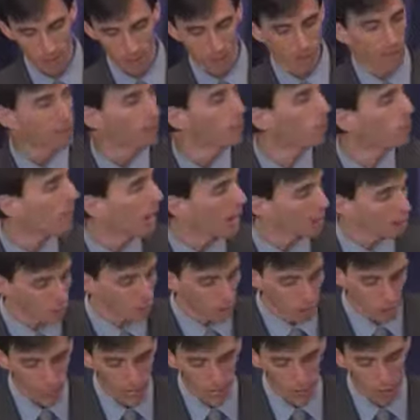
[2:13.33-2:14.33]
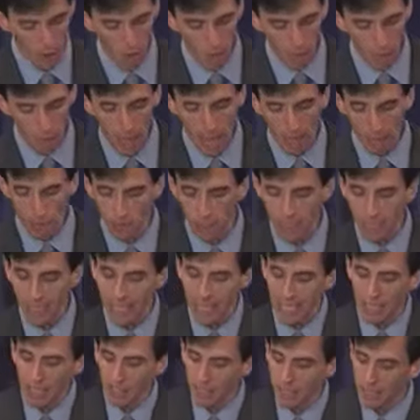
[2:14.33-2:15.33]
With every passing year, our capacity
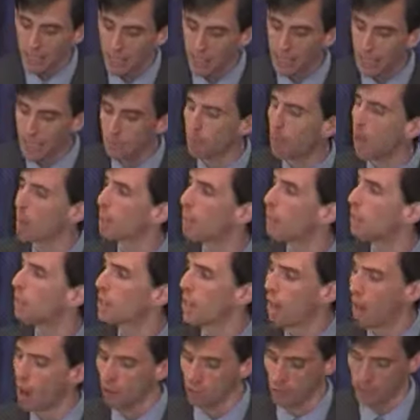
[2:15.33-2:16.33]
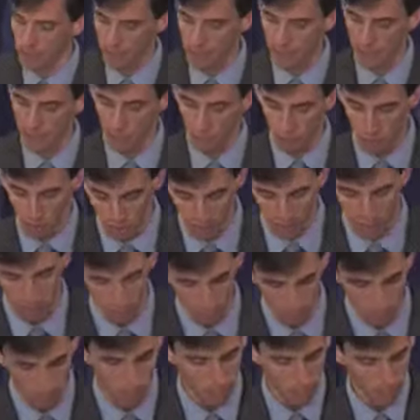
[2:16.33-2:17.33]
even to keep up with current needs
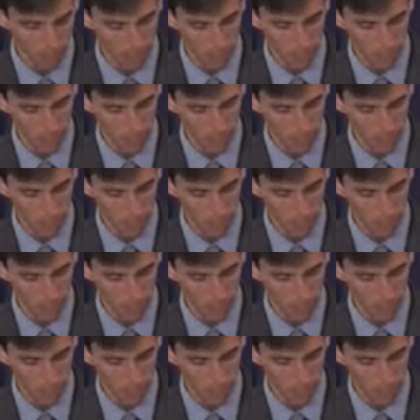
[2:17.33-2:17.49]
diminishes,